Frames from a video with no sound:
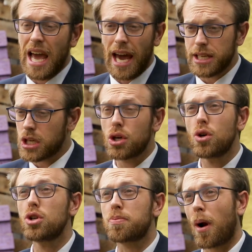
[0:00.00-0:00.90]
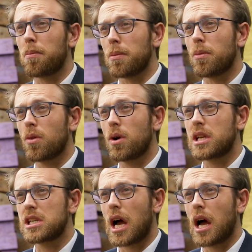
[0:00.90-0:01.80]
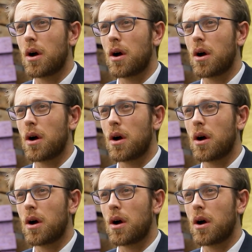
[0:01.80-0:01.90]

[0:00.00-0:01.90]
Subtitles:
And it's a huge problem which